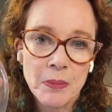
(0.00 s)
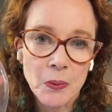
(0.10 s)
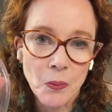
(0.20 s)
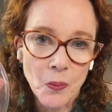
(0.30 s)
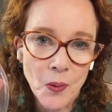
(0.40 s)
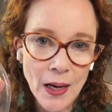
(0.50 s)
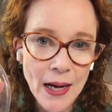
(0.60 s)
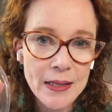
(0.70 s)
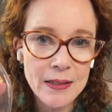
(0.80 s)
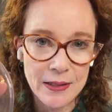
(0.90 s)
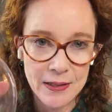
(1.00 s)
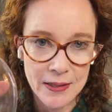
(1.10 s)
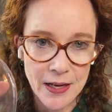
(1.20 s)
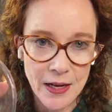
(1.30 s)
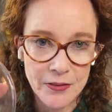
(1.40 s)
but wide
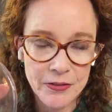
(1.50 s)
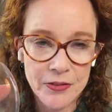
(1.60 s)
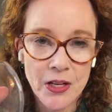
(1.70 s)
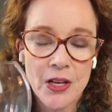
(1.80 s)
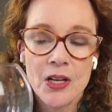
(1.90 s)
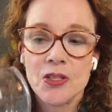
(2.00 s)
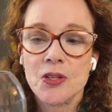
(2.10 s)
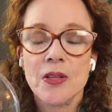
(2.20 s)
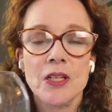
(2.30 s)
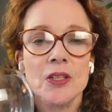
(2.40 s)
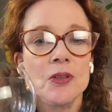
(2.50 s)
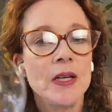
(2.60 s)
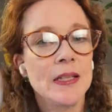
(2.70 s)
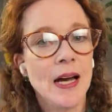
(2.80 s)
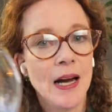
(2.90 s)
enough so that you
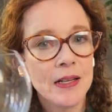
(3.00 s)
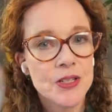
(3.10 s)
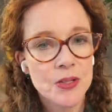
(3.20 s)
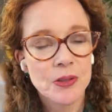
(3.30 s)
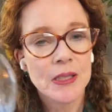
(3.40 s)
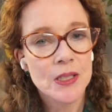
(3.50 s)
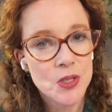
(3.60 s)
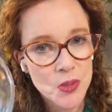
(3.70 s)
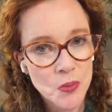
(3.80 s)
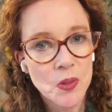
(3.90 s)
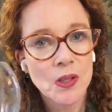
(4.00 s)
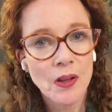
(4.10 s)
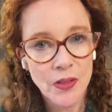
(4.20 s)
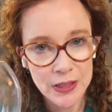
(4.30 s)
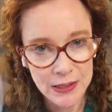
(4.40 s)
can actually swirl
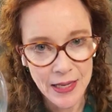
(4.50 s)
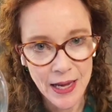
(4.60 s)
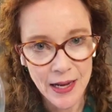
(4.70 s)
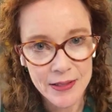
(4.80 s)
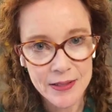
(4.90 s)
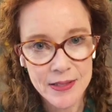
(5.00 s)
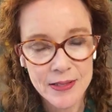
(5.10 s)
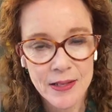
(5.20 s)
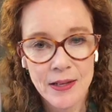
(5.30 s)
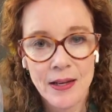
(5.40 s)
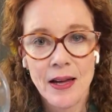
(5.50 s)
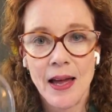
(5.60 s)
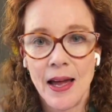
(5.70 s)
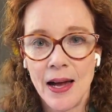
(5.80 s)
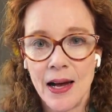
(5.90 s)
the glass
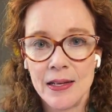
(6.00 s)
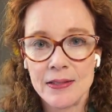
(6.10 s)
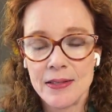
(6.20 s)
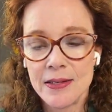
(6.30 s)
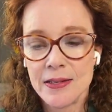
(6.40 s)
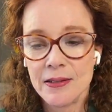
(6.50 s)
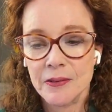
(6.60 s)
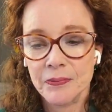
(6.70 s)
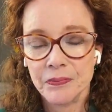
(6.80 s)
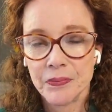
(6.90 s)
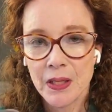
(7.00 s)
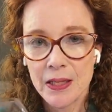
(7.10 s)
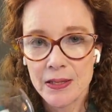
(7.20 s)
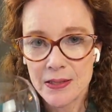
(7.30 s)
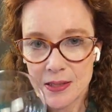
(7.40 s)
and
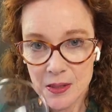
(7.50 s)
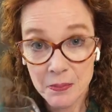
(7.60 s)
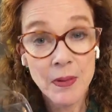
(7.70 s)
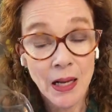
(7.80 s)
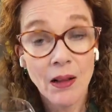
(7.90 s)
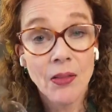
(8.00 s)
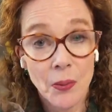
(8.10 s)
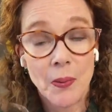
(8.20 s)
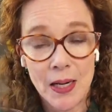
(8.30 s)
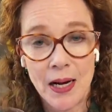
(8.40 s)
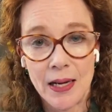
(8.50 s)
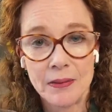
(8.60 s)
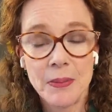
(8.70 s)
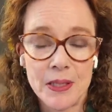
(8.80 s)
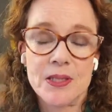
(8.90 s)
smell the
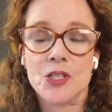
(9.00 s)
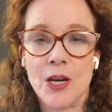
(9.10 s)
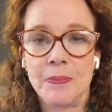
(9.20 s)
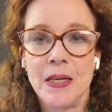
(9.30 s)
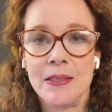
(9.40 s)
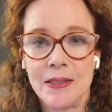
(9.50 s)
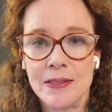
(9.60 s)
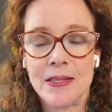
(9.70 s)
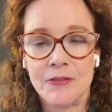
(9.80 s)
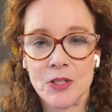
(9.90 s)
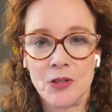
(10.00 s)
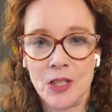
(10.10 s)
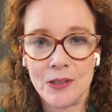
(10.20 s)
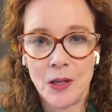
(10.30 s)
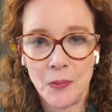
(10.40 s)
wine, because champagne is, after
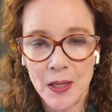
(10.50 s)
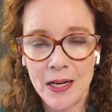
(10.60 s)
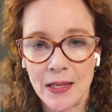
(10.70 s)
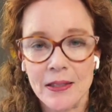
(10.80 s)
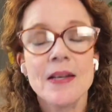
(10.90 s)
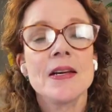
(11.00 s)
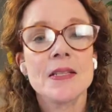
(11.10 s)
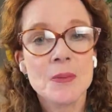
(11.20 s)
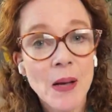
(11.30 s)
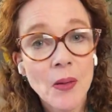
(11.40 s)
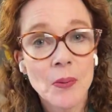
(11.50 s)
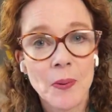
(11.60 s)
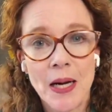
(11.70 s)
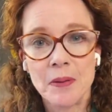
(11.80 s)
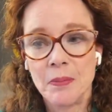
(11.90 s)
all, a wine, smell the
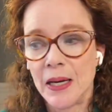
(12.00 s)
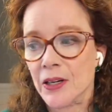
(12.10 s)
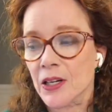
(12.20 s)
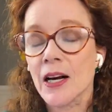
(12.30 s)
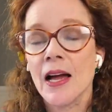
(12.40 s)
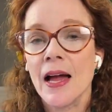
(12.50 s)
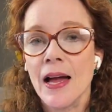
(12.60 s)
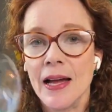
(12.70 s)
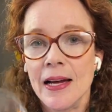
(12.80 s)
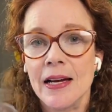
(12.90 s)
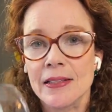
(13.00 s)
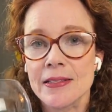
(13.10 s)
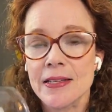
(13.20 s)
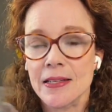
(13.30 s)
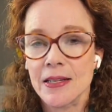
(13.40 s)
wine better,
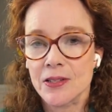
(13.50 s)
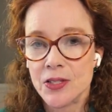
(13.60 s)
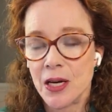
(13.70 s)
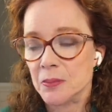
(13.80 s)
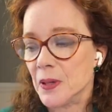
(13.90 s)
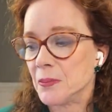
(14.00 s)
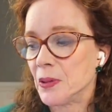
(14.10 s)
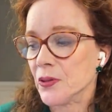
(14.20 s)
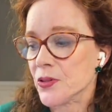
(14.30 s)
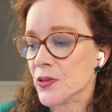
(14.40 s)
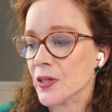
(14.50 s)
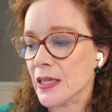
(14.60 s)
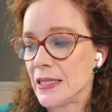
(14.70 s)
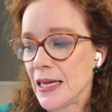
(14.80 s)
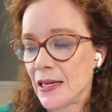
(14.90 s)
and here's how bubbles
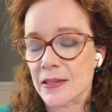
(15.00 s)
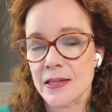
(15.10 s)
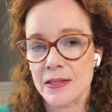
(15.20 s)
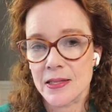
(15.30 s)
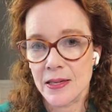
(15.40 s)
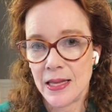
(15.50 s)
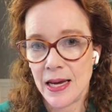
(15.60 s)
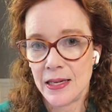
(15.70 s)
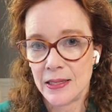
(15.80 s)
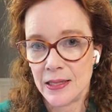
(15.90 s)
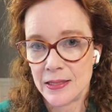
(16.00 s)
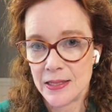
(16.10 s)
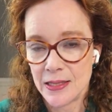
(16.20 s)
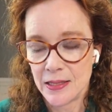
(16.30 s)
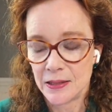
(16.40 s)
connect to that
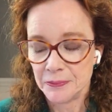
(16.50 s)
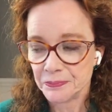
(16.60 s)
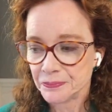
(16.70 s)
idea.